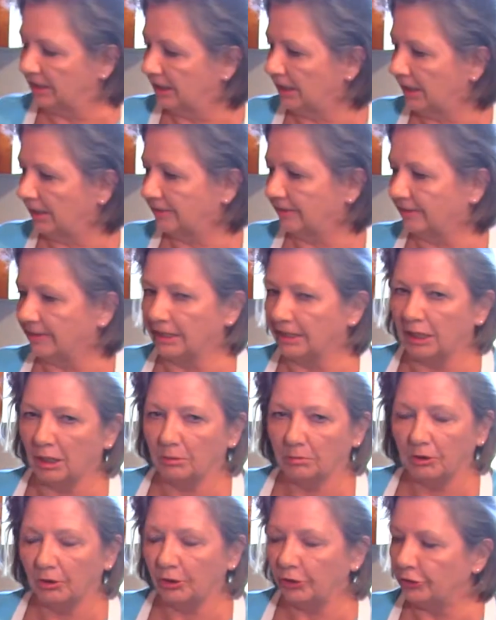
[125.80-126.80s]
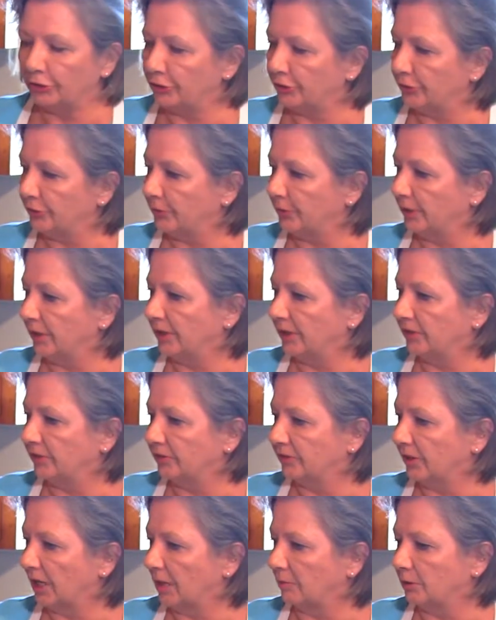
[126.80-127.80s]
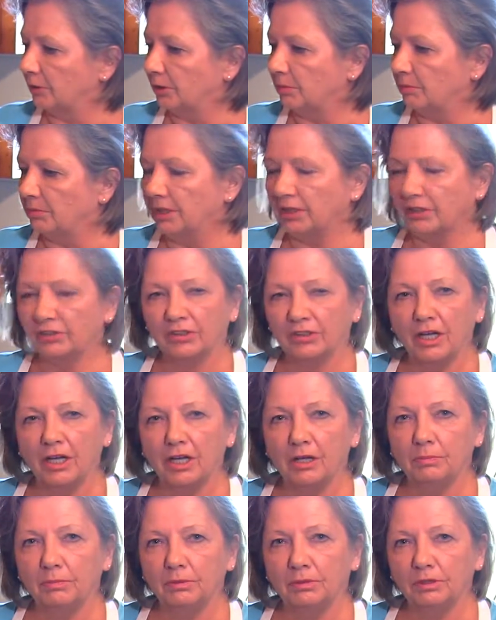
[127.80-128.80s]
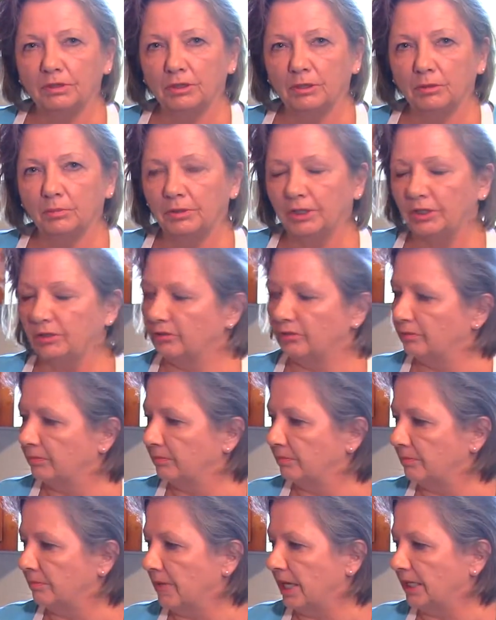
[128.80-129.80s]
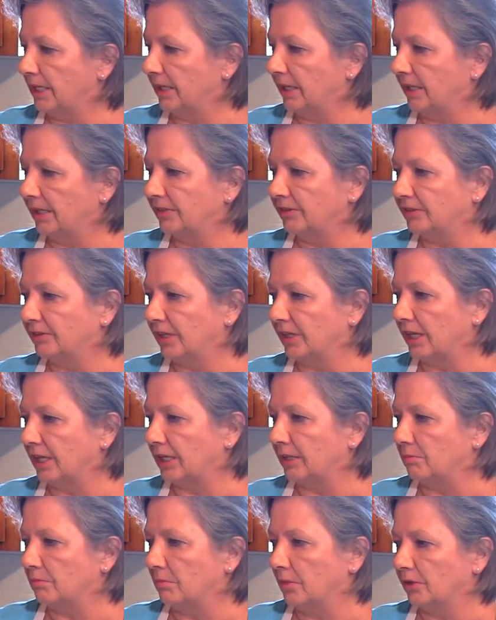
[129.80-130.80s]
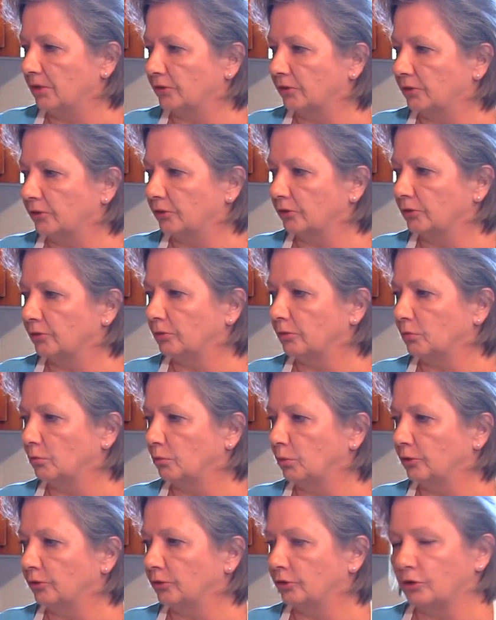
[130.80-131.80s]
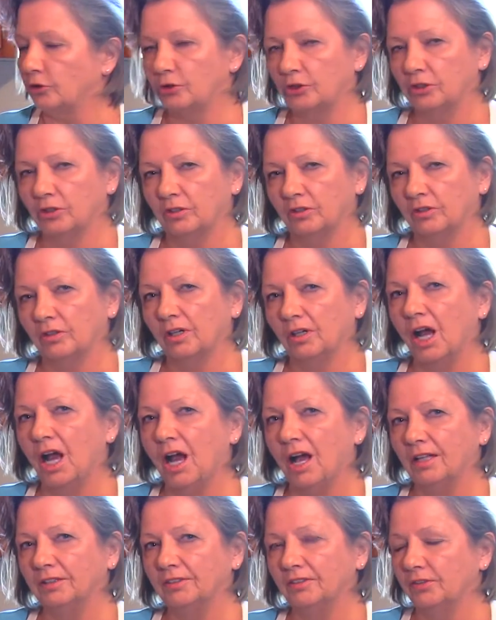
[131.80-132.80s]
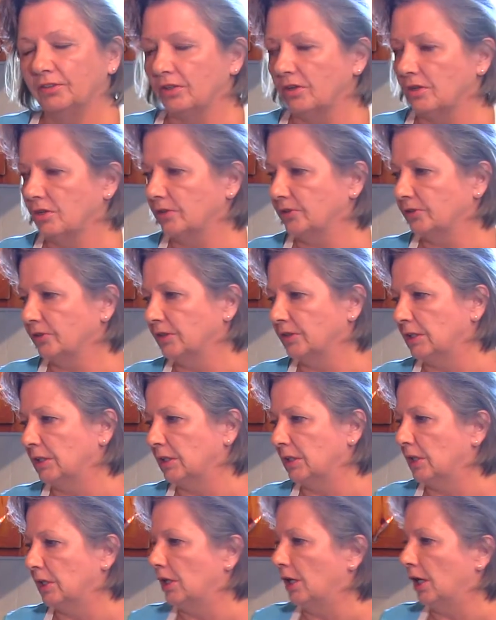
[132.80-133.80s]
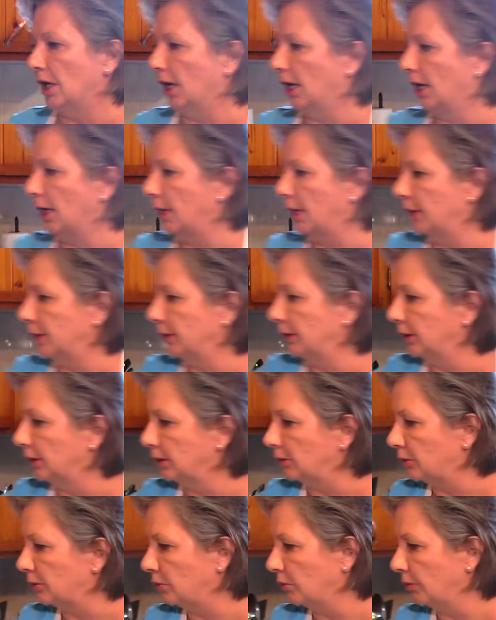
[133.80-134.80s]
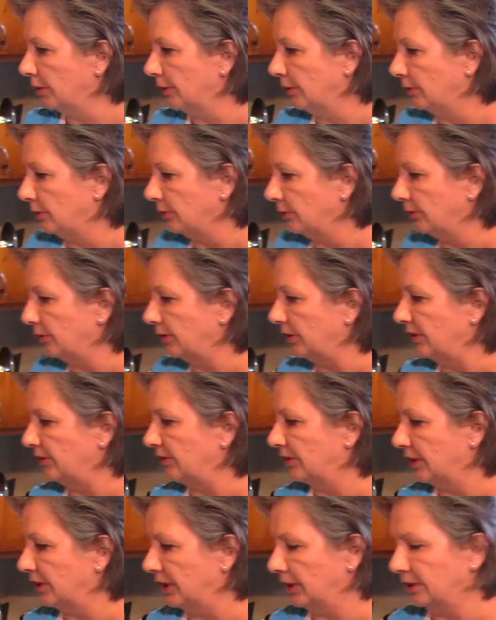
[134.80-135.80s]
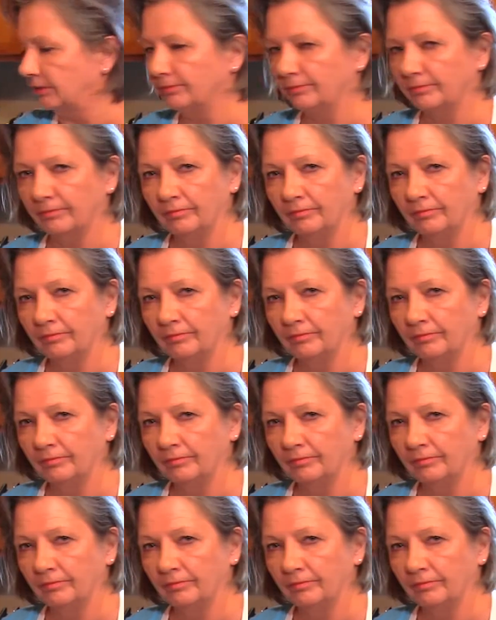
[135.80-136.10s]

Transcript: next thing I'm going to do is I'm going to mix up a little bit of mayonnaise and mustard, Worcestershire hot sauce, a little Creole seasoning.